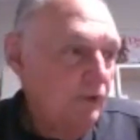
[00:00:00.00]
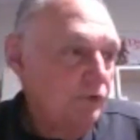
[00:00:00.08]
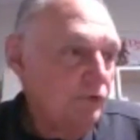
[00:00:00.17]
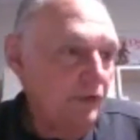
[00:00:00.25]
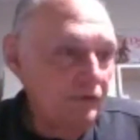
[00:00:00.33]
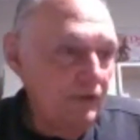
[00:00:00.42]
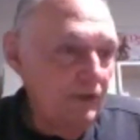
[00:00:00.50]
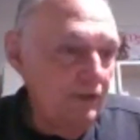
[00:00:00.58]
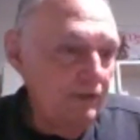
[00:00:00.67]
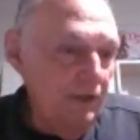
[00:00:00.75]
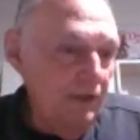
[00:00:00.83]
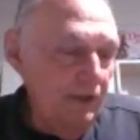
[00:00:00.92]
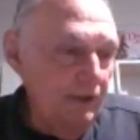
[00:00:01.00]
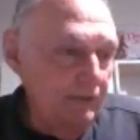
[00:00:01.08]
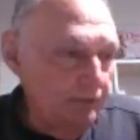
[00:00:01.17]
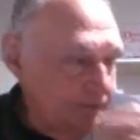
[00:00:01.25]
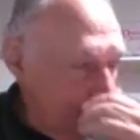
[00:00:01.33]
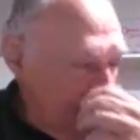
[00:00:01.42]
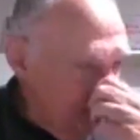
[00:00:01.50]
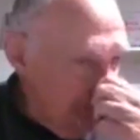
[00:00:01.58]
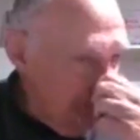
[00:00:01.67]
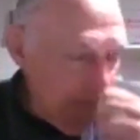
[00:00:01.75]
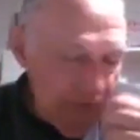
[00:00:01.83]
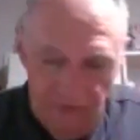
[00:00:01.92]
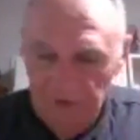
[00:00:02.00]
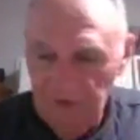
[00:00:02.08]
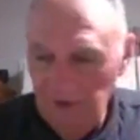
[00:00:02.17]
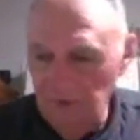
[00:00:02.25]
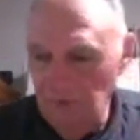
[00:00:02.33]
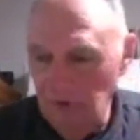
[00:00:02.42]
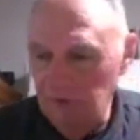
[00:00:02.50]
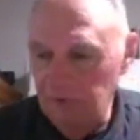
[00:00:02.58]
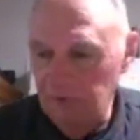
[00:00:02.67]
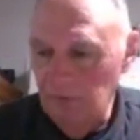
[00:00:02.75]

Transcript: So I said to him,